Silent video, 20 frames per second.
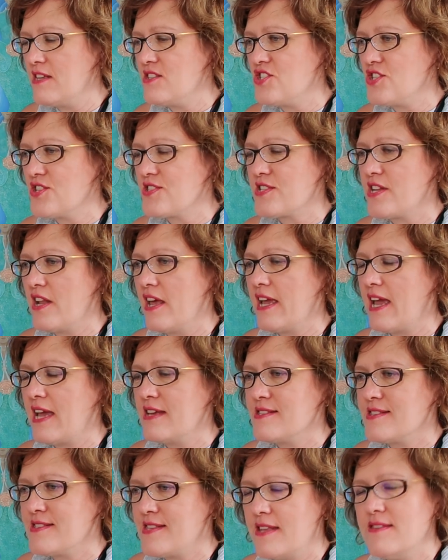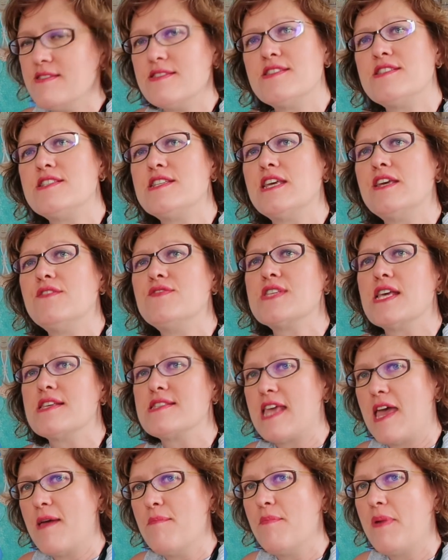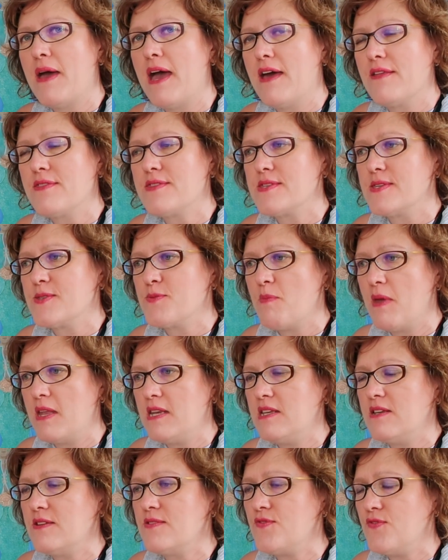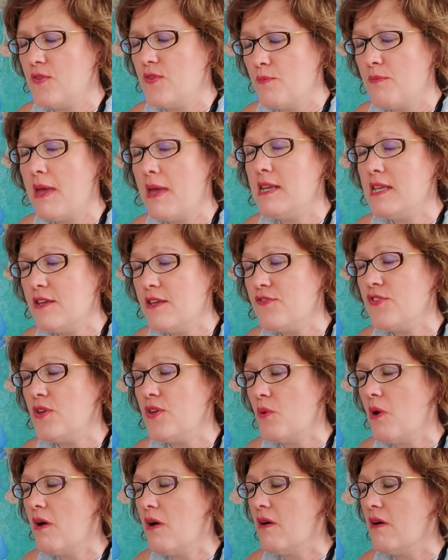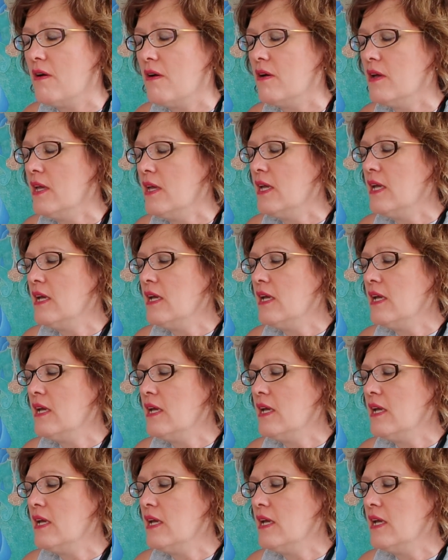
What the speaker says: It's just like, as sensitives, as empaths, as many of you are,